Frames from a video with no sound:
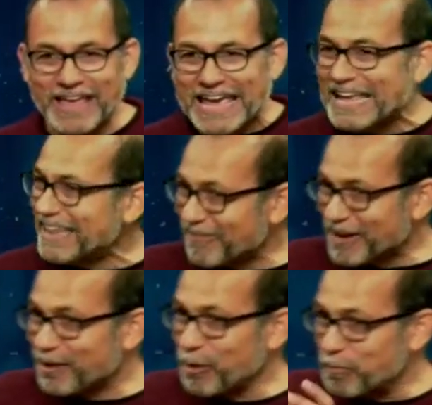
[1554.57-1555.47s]
He's given
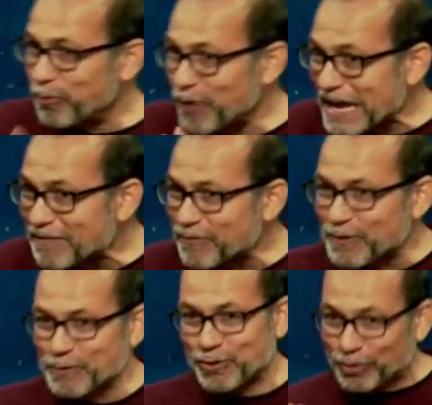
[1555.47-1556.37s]
us a
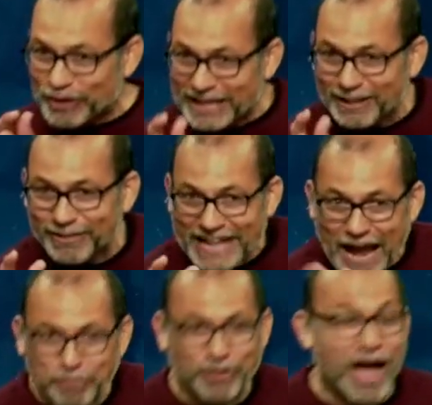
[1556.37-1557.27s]
preview, just a little
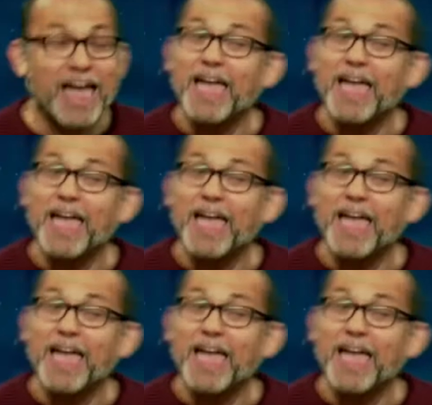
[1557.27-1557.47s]
snapshot.